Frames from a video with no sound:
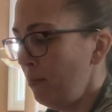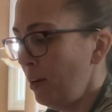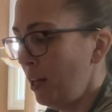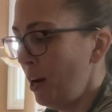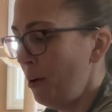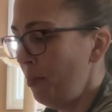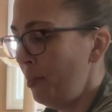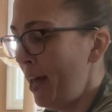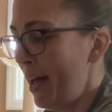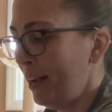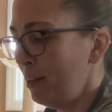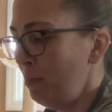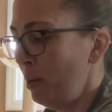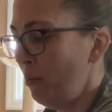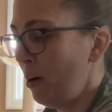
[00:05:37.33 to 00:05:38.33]
You know, that
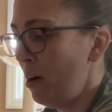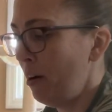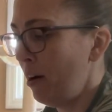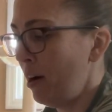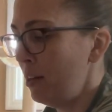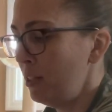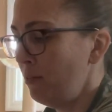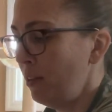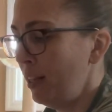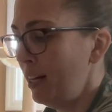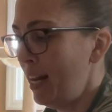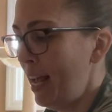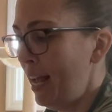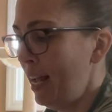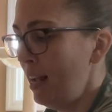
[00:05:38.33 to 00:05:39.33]
could be progress for the
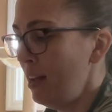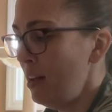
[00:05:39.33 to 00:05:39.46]
day.